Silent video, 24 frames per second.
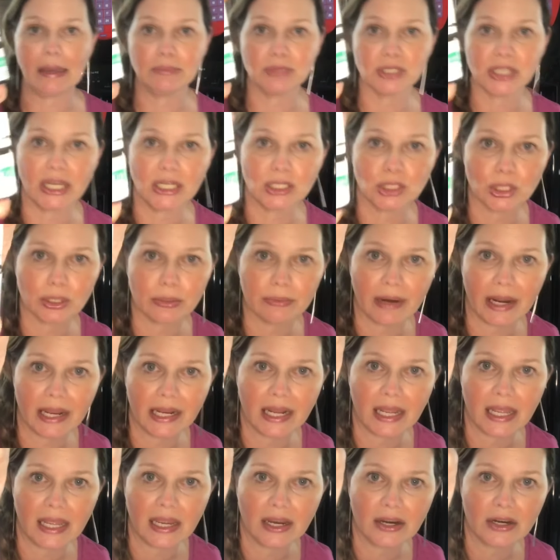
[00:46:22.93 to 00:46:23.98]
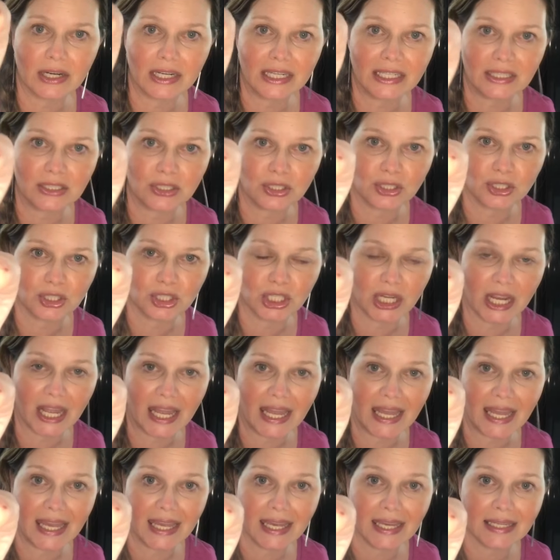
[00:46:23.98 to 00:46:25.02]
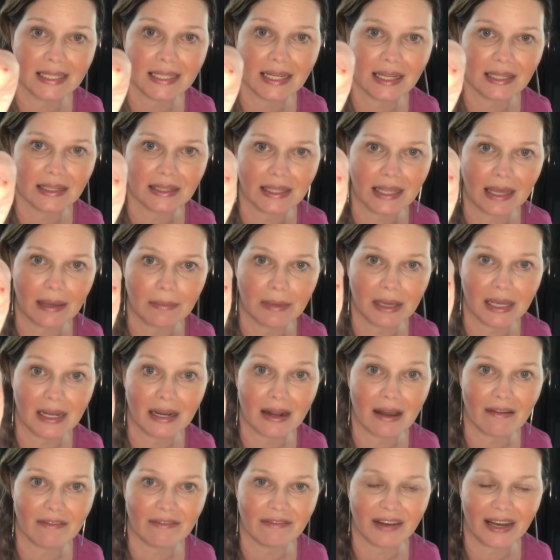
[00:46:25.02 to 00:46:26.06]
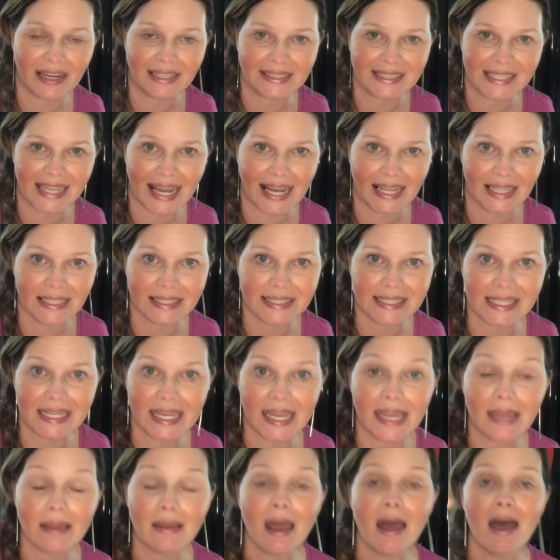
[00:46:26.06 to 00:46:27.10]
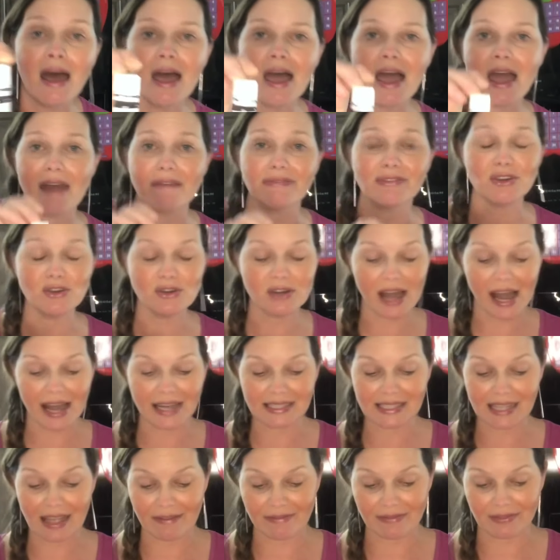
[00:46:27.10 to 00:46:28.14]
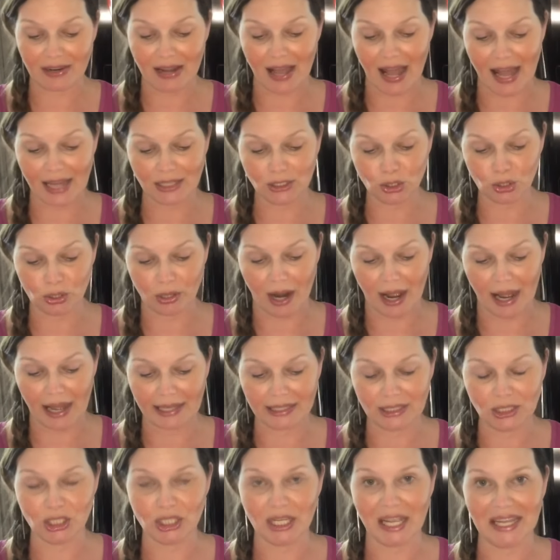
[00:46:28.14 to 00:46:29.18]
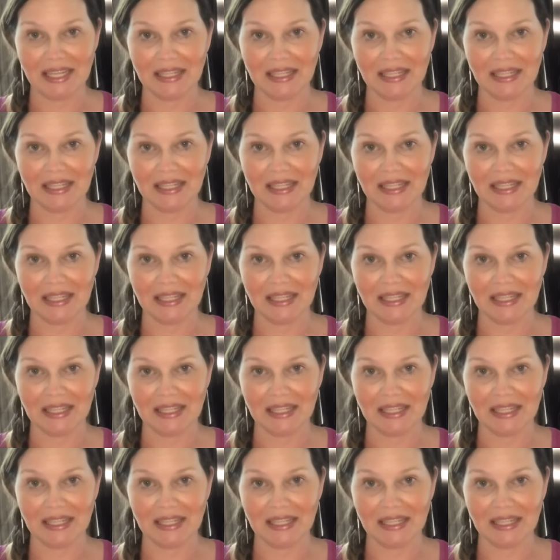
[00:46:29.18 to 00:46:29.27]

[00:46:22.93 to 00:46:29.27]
changer right here is Jade Lemon Vitality. If you guys have not tried Jade